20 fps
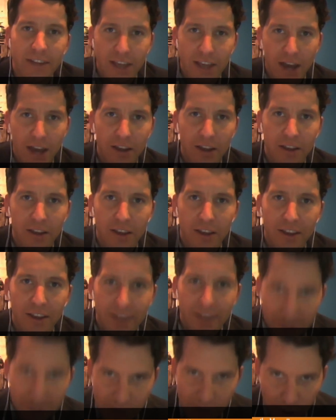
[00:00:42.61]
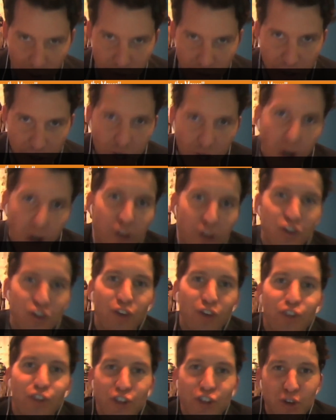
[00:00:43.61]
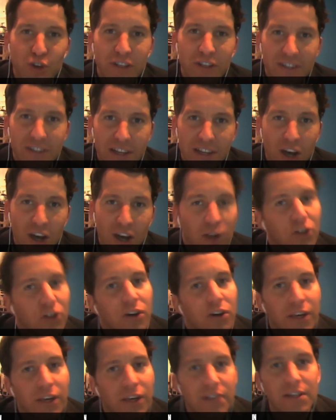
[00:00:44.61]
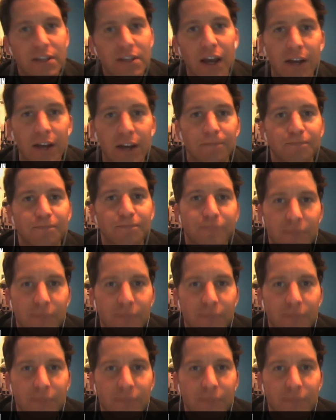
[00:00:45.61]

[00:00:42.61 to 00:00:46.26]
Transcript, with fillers: They kind of turn their cards over and you can see, oh, look, he's got a